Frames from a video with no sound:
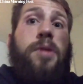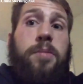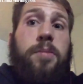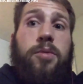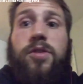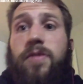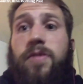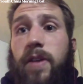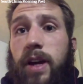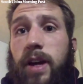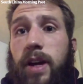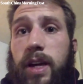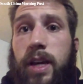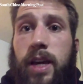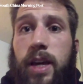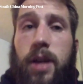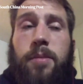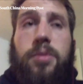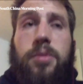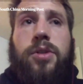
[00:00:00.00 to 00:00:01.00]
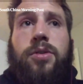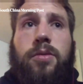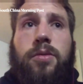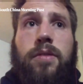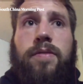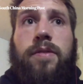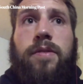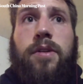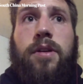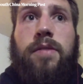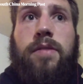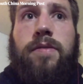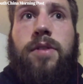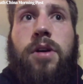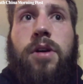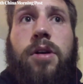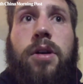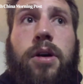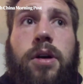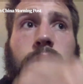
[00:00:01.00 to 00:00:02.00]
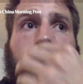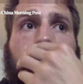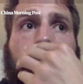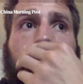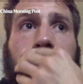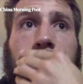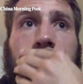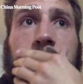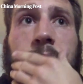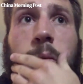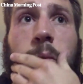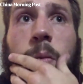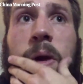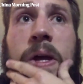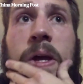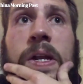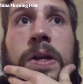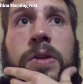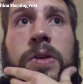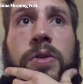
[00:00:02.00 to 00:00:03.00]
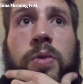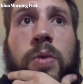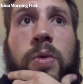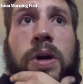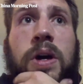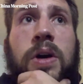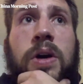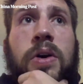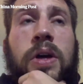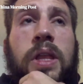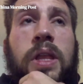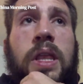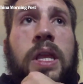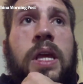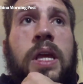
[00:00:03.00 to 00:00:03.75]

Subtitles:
people's fight camps who have gone on to win and do well, and